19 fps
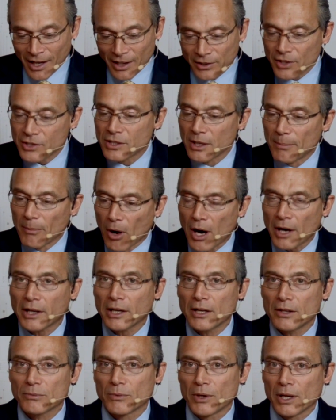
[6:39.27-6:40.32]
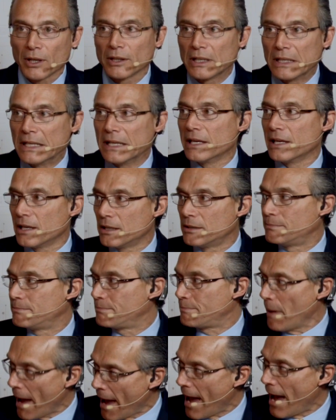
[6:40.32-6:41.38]
Does the market really need
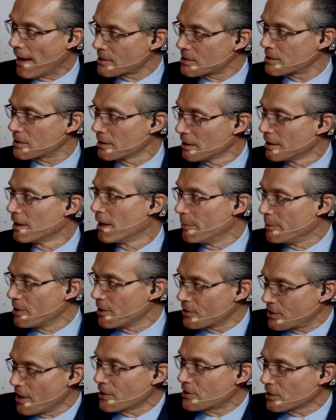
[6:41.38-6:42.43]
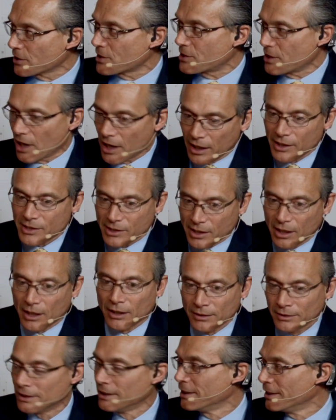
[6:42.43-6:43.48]
PaaS? I mean, you're essentially saying it's going to